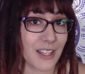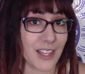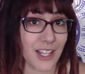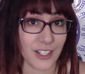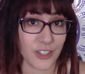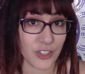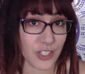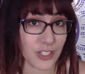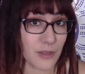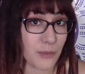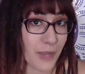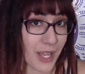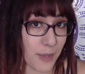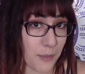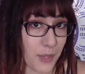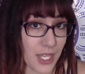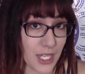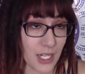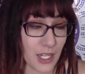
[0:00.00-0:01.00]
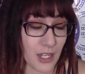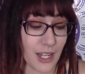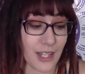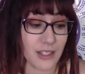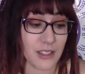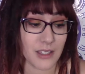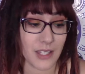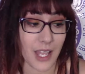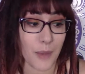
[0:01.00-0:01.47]
That's just my opinion.
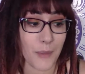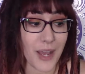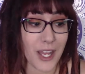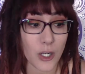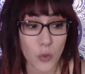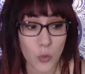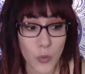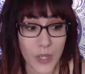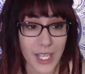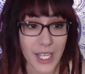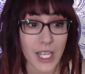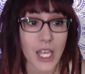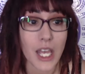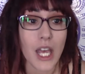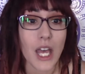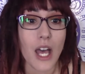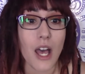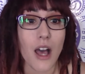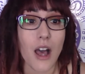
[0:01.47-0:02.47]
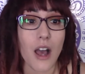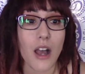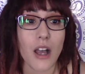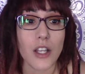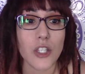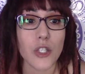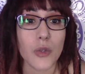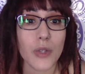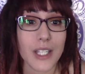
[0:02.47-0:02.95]
I'd say about a week.
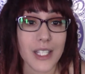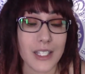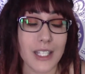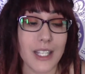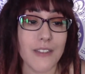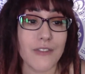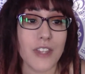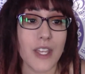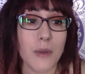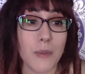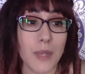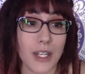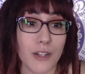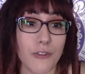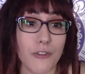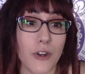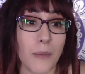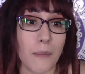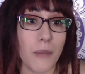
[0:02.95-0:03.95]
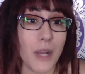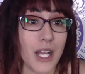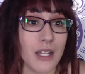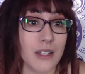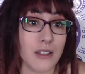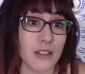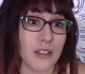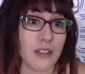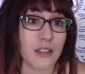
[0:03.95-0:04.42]
You can leave them in for
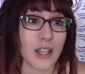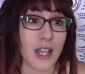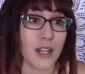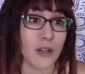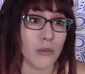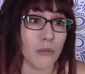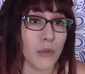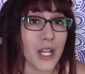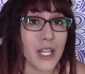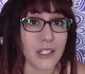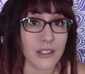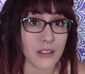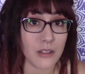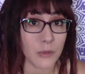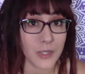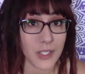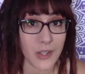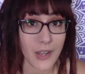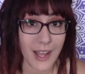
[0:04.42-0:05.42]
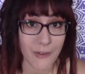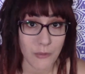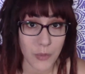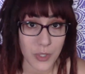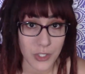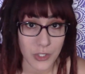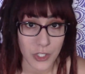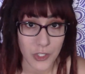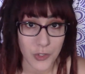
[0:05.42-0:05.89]
months and months when you have
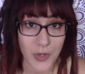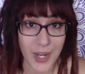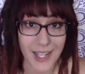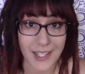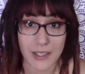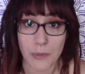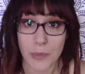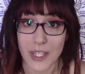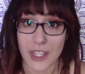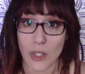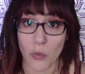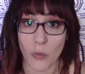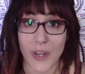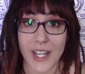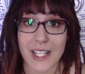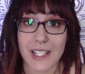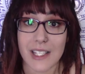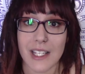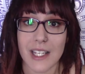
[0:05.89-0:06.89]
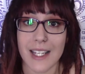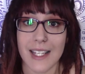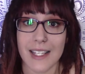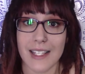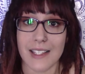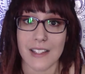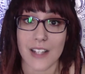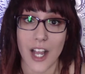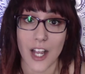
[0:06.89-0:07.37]
mature dreads, but the reason it
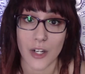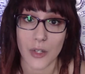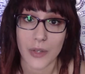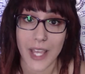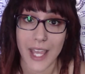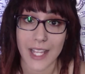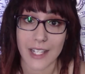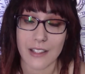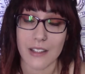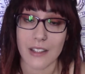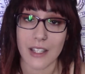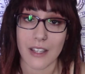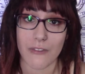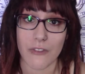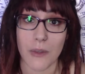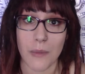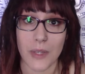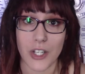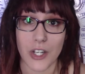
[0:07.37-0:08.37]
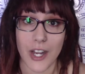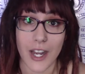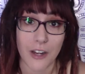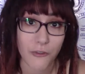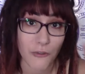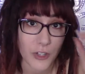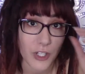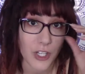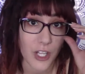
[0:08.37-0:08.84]
is not okay to leave them in your hair
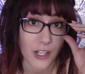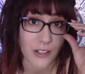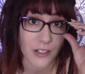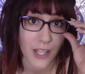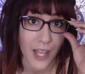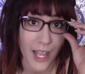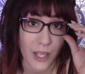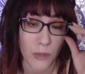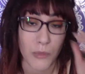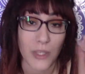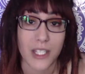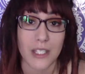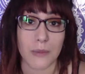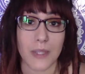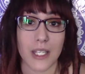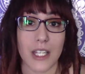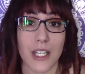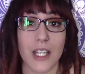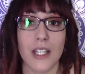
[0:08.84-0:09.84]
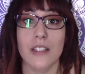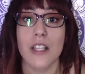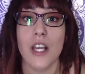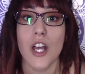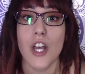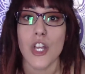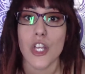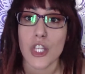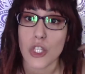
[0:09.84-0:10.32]
for a long time is because
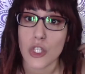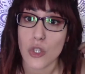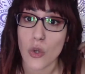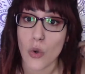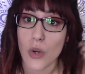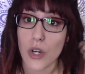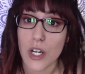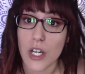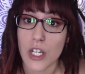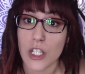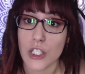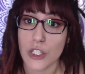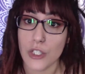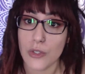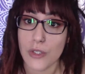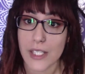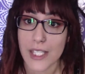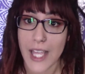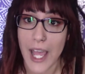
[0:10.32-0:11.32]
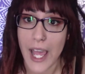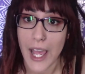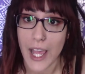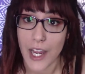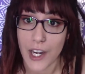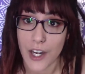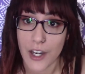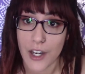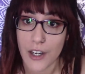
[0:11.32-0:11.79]
your loose
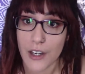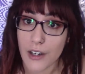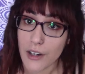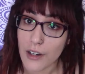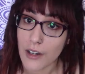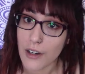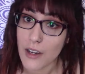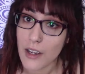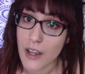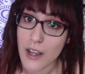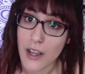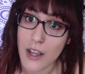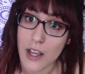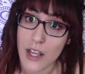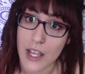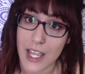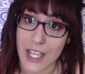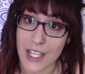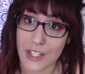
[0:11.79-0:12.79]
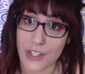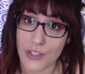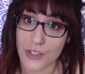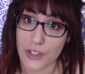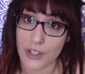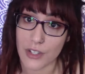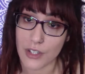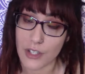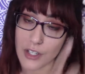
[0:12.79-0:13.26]
hair
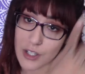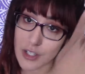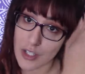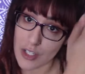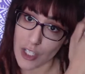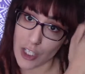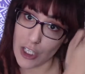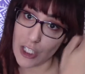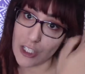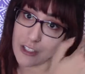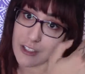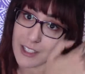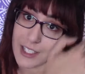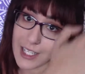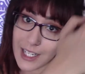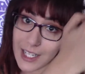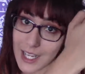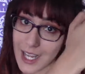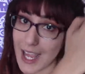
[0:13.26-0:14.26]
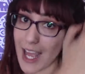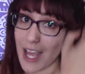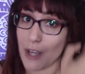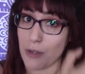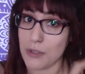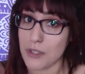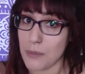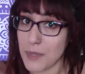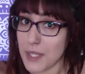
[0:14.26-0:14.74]
is learning
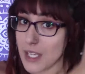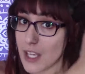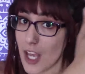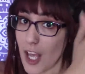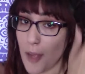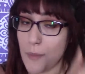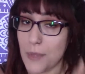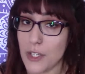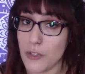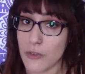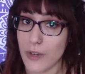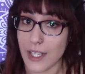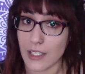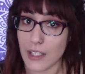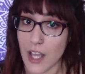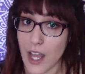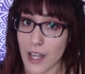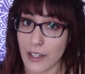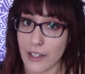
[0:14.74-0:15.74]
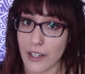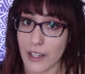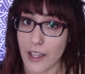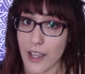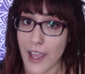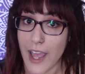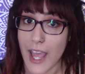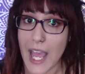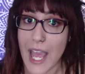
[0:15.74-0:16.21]
how to become a dreadlock.
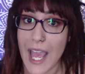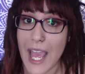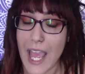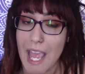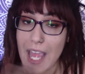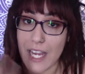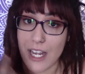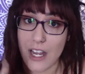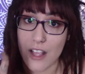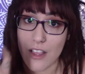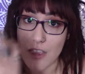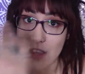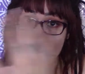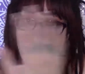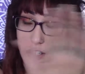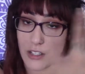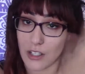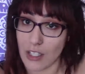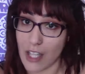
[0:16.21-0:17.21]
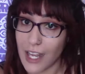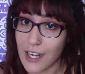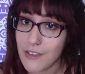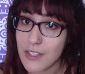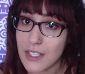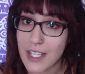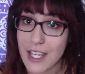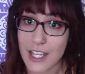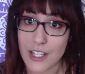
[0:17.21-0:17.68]
And there's a lot of
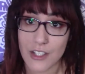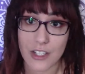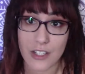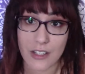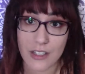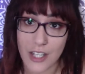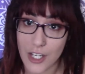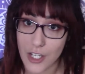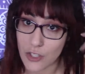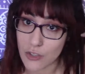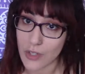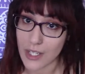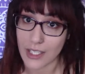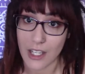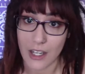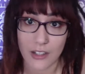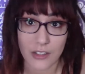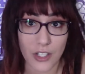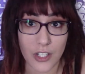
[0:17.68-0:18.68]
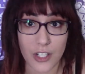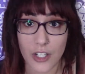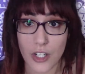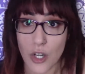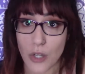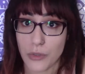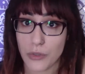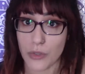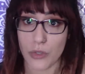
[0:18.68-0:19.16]
stages that your dreadlocks are going to
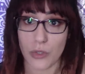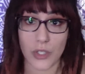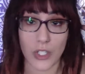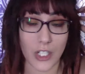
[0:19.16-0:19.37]
go through.